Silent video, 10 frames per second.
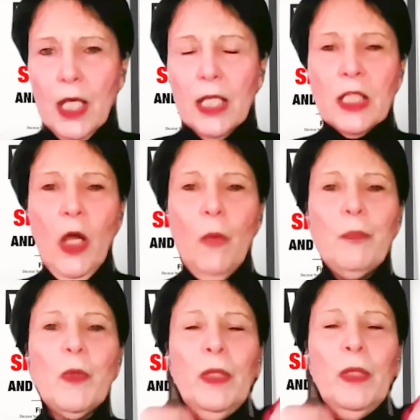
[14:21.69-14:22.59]
So
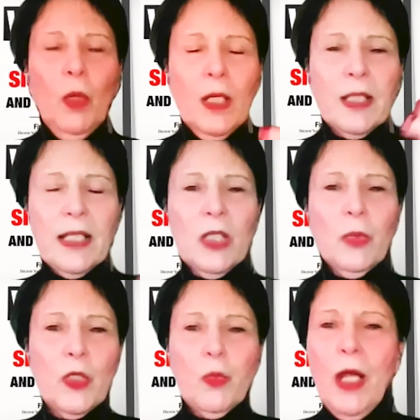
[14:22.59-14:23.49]
when it works as a
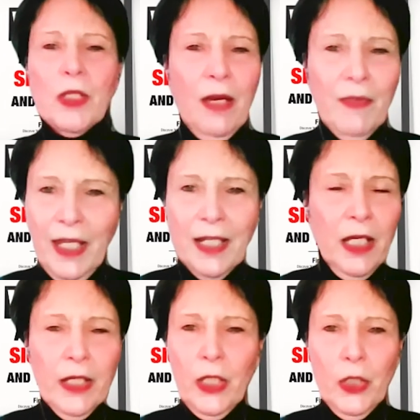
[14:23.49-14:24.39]
Swiss watch, everything's
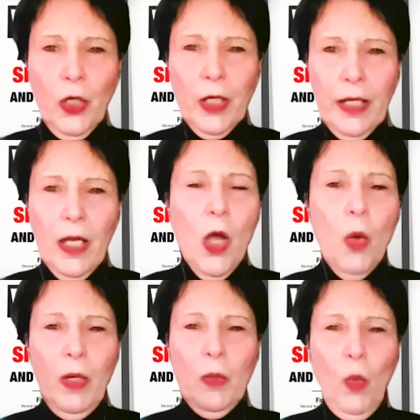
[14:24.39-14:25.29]
hunky-dory.
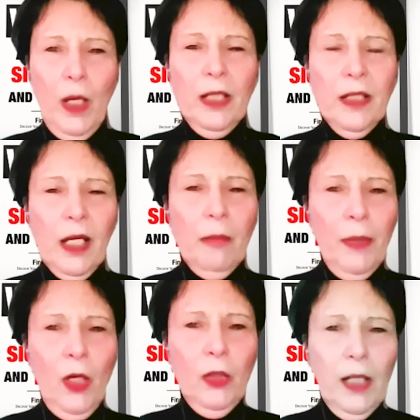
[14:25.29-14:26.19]
When one of the
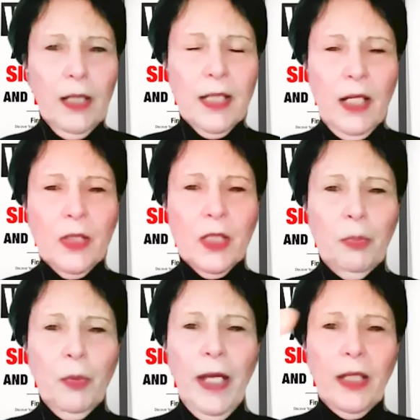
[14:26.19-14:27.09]
components starts to
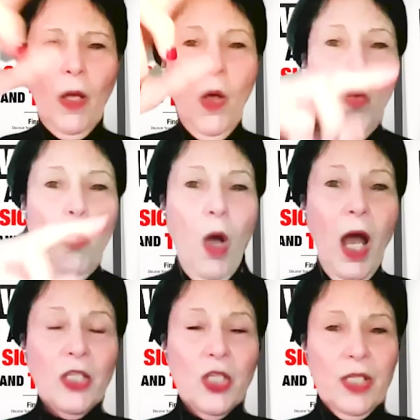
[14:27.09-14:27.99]
break, the whole
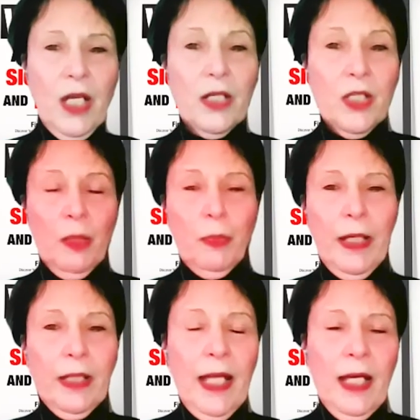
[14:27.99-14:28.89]
watch starts to
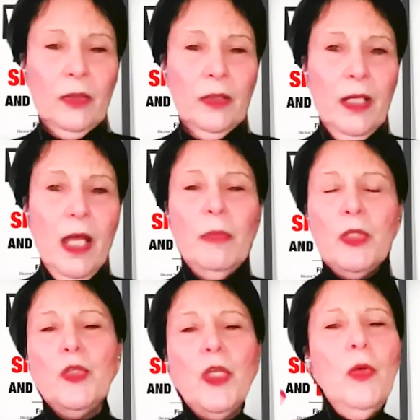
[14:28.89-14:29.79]
break down.
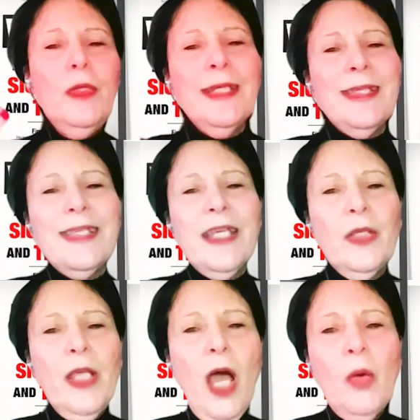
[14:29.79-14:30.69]
But you don't
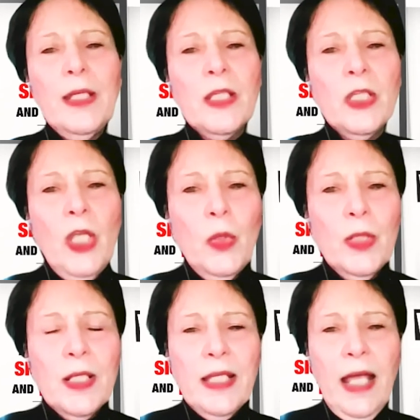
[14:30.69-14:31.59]
necessarily always
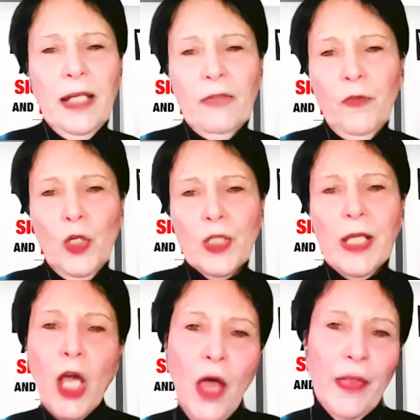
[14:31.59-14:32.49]
notice that at first.
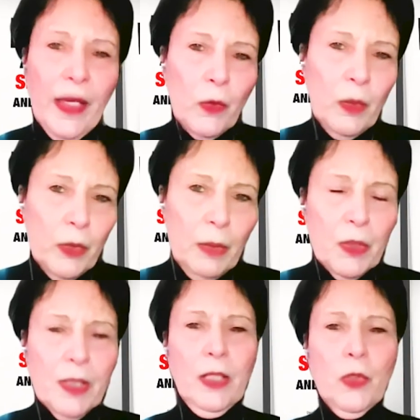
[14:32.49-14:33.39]
I call that Grim
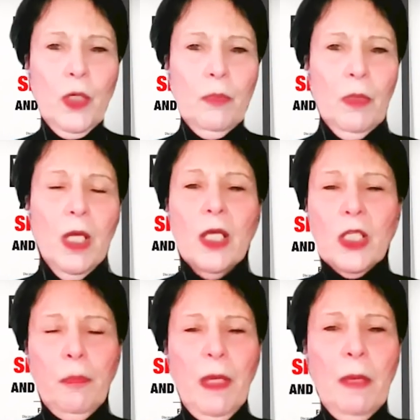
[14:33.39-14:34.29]
Reaper syndrome.
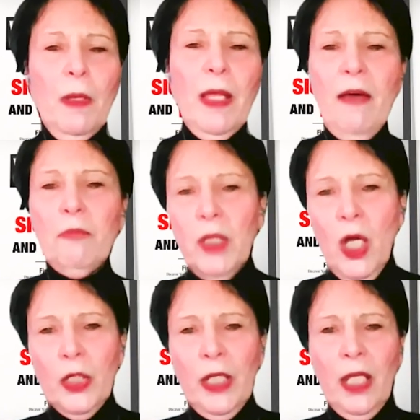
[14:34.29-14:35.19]
So people have
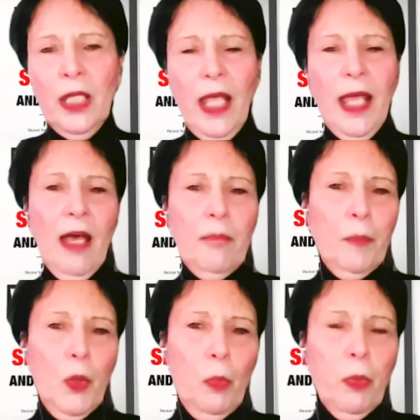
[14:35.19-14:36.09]
bloating, they have
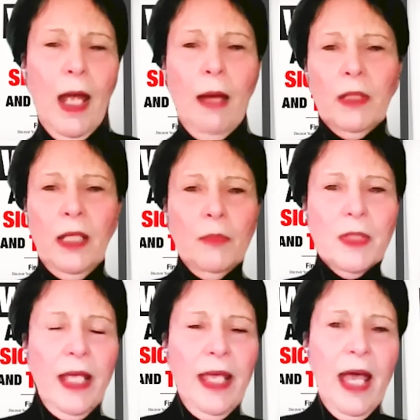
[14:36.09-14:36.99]
poop
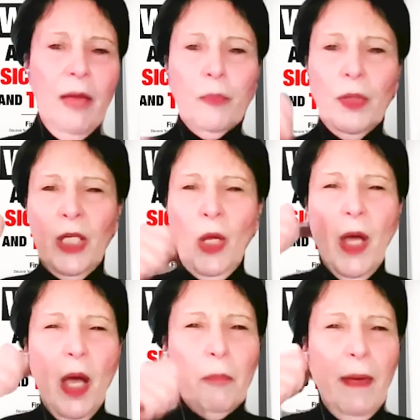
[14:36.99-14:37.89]
problems, they have, you
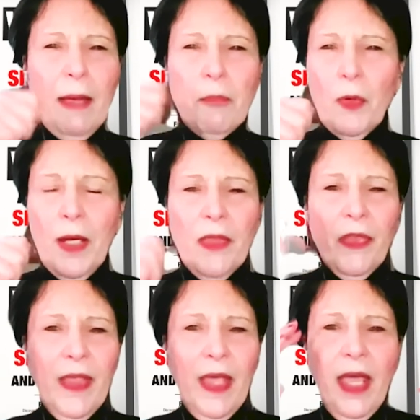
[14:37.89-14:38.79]
know, bad
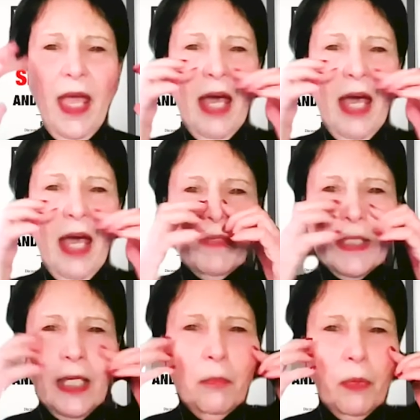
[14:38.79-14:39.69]
breath, they have
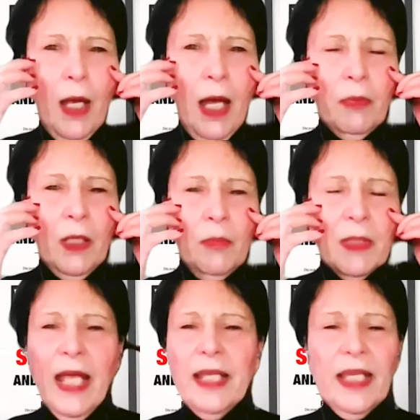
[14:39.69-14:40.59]
skin
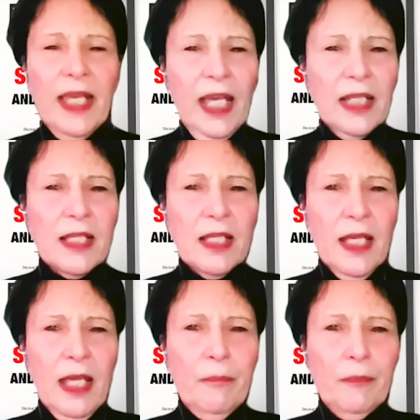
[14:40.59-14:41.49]
problems, they can't
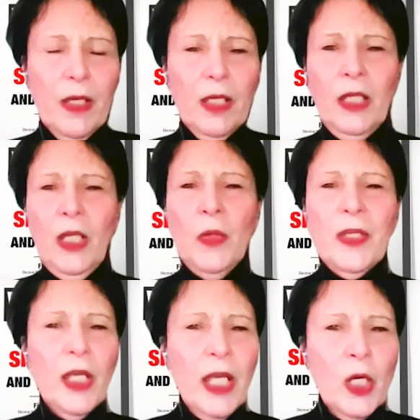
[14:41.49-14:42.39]
sleep, you know,
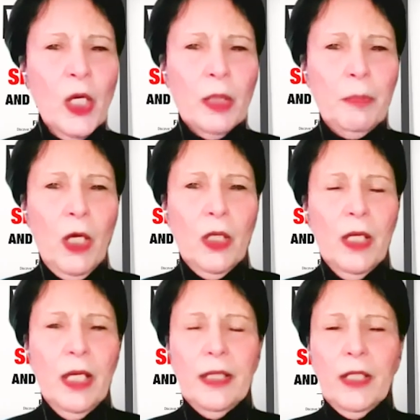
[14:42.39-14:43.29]
they're
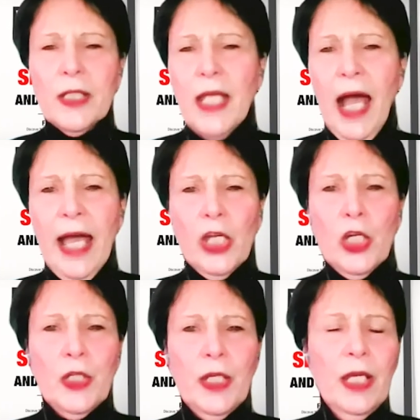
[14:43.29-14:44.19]
irritable, they're
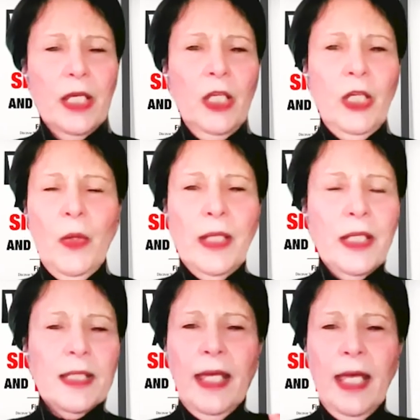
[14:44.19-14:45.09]
tired, you know, and they
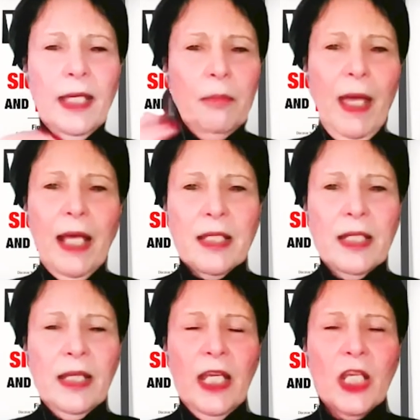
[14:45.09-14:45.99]
just can't get past
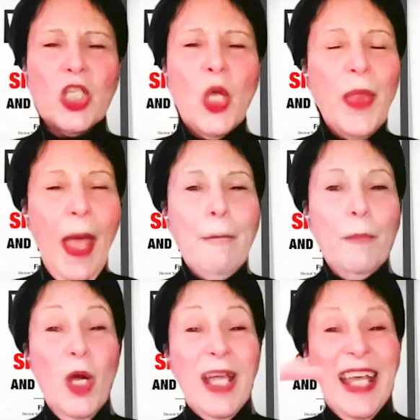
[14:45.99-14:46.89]
anything. So that
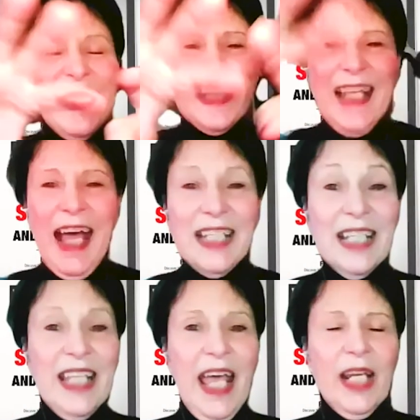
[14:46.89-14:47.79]
book
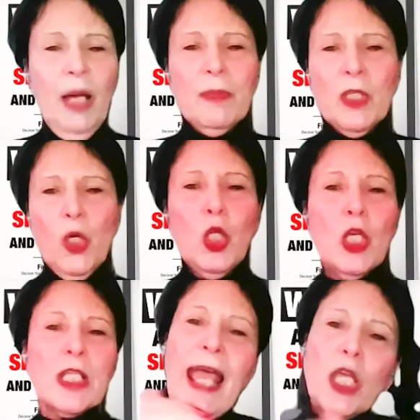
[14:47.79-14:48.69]
sizes that up. So it
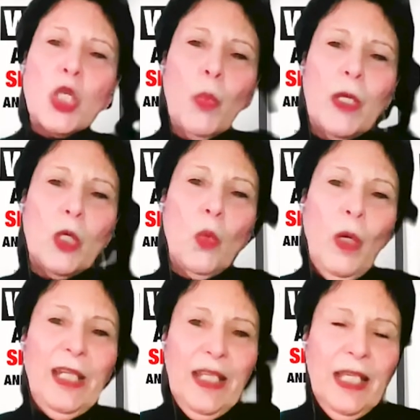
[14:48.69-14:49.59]
looks at your,
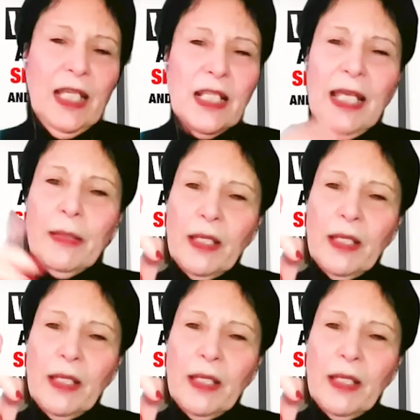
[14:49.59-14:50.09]
what is it?